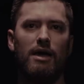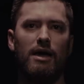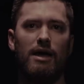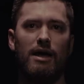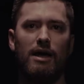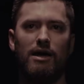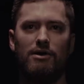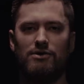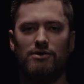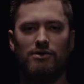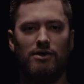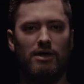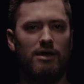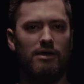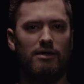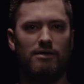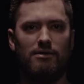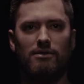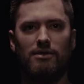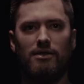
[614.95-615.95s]
And I was just
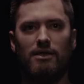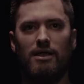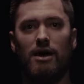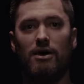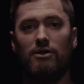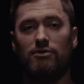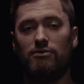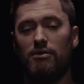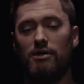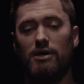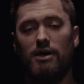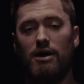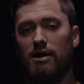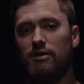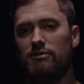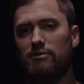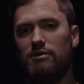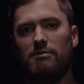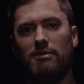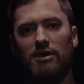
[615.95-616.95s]
like, I was really
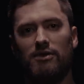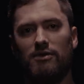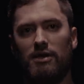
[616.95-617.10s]
honest with him.